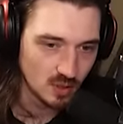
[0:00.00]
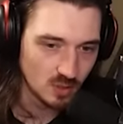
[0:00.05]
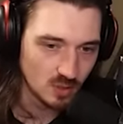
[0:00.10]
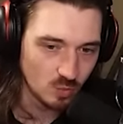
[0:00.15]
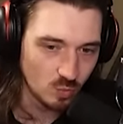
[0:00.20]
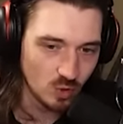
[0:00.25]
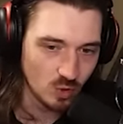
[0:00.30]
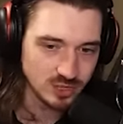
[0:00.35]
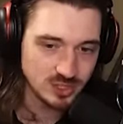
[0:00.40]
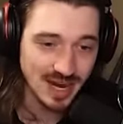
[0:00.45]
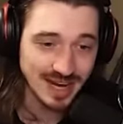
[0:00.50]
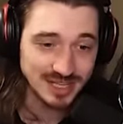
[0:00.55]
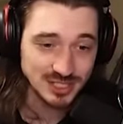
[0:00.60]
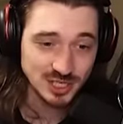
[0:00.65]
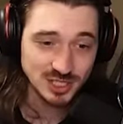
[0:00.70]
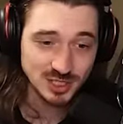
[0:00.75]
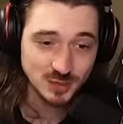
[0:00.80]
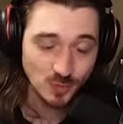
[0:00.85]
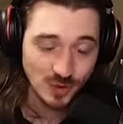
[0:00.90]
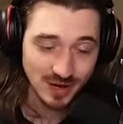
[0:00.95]
Which I
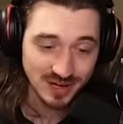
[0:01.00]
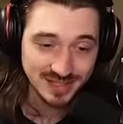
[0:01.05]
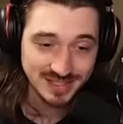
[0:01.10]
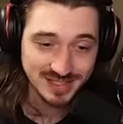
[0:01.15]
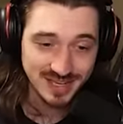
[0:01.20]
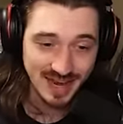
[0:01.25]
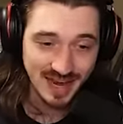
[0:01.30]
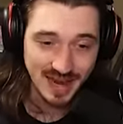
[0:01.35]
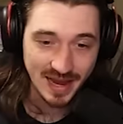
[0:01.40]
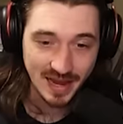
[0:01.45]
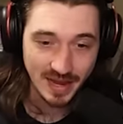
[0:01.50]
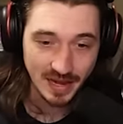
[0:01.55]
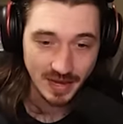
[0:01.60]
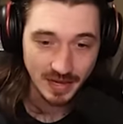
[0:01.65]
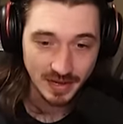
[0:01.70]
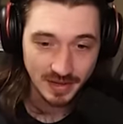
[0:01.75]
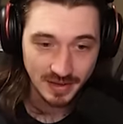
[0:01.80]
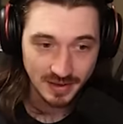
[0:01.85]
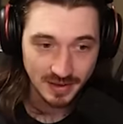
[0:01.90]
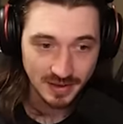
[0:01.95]
just want to
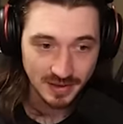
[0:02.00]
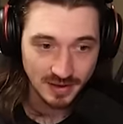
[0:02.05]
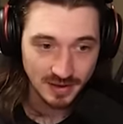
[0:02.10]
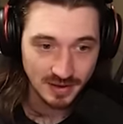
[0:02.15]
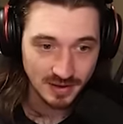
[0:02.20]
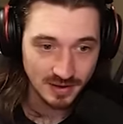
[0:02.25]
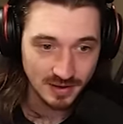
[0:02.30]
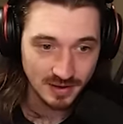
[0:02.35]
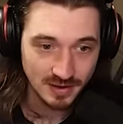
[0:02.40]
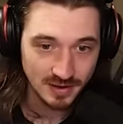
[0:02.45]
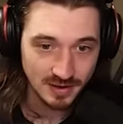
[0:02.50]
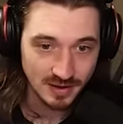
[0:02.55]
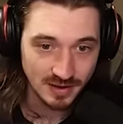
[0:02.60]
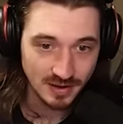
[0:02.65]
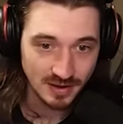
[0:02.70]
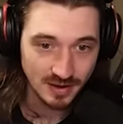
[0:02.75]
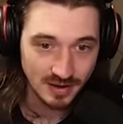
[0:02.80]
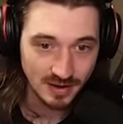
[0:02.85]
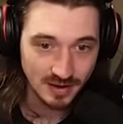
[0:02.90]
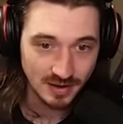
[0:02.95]
say,
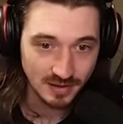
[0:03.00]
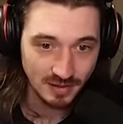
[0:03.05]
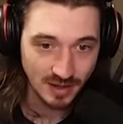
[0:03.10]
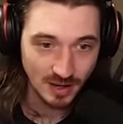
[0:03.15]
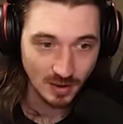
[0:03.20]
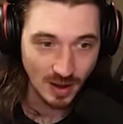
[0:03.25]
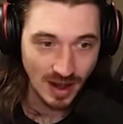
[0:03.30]
like,